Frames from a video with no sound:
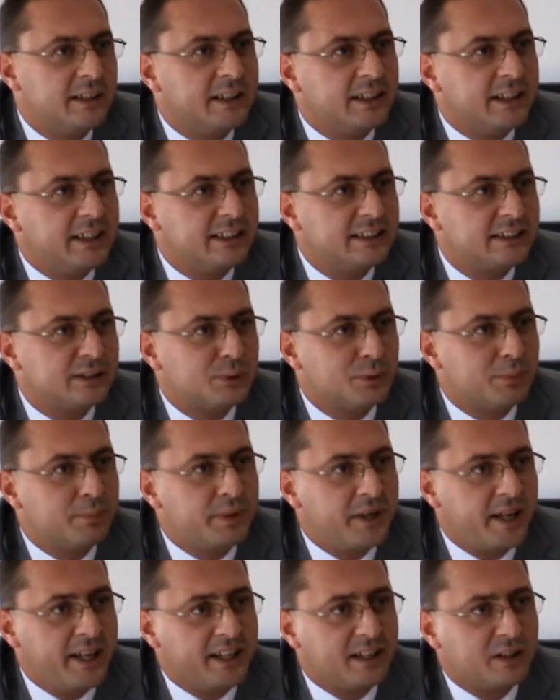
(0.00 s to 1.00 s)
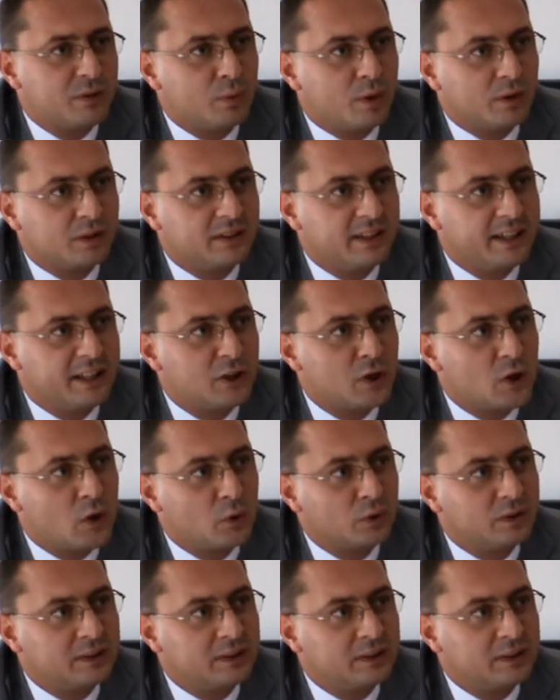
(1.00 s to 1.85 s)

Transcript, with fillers: is to break what they call